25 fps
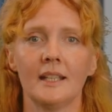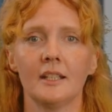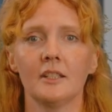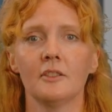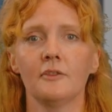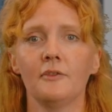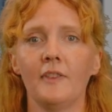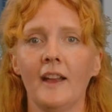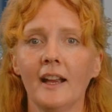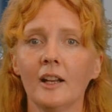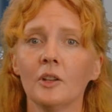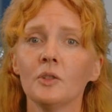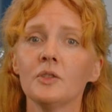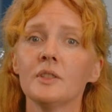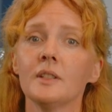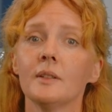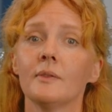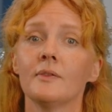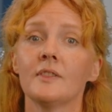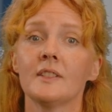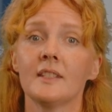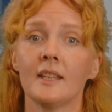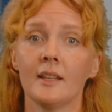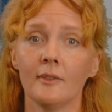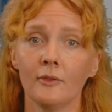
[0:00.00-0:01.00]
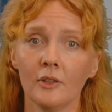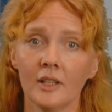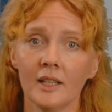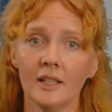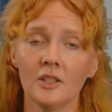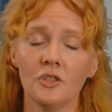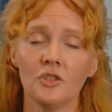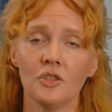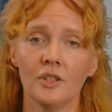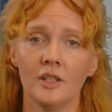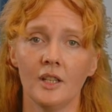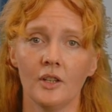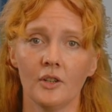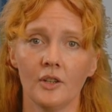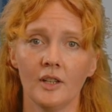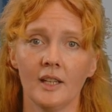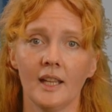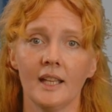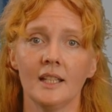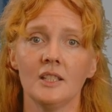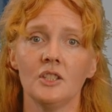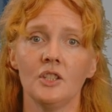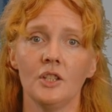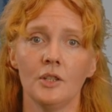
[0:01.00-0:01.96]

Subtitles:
at the Faculty of Civil Engineering and